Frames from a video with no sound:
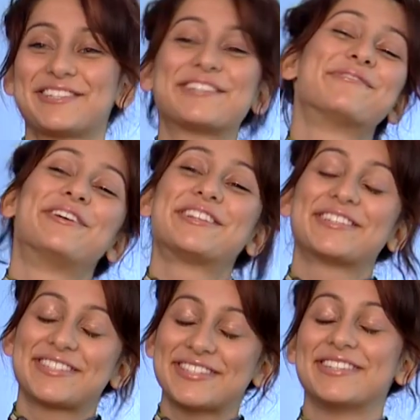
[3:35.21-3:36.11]
to watch
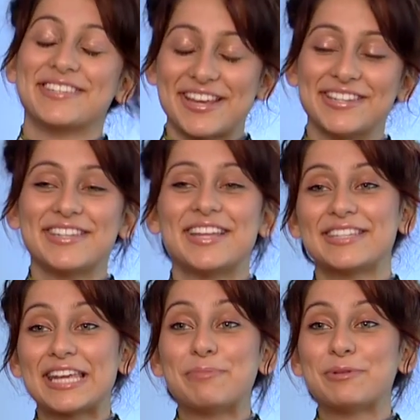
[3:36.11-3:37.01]
us
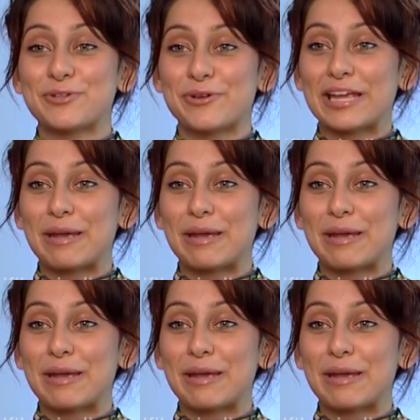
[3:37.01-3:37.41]
and keep enjoying